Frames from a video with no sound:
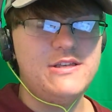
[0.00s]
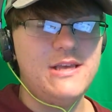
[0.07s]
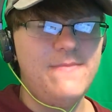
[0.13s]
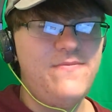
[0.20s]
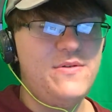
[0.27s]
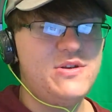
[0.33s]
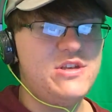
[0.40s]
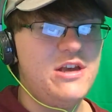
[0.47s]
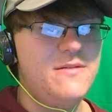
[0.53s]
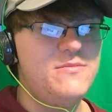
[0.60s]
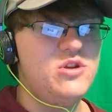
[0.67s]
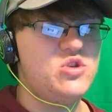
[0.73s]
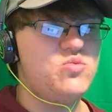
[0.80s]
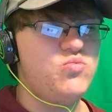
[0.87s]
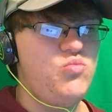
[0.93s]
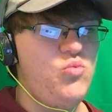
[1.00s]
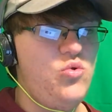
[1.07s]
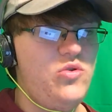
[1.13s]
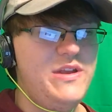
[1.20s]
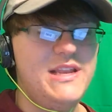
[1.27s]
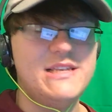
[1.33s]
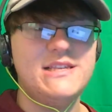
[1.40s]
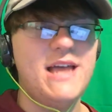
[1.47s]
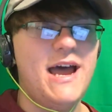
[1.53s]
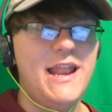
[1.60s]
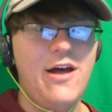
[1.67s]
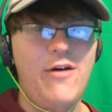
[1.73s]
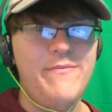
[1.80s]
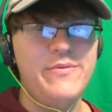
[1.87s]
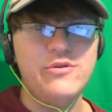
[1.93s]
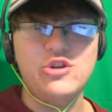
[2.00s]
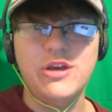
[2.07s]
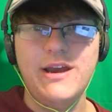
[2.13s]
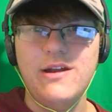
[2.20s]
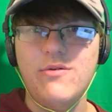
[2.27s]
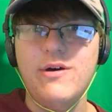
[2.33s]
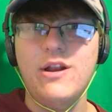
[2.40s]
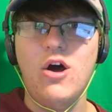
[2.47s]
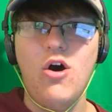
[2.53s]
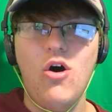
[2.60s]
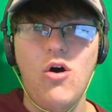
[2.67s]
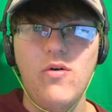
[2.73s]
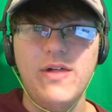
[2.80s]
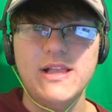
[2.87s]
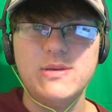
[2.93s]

sub for sub just really does not help your channel at all.